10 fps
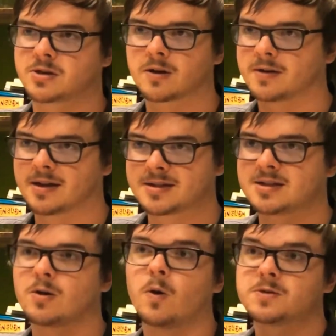
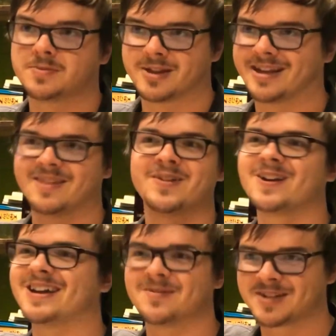stardust, ultimately, in the
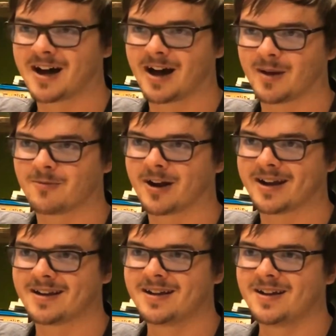very end of time,
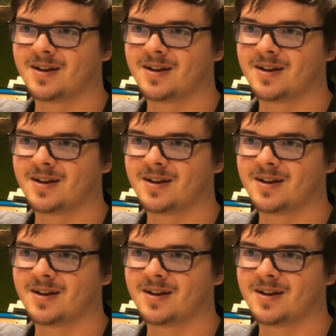right?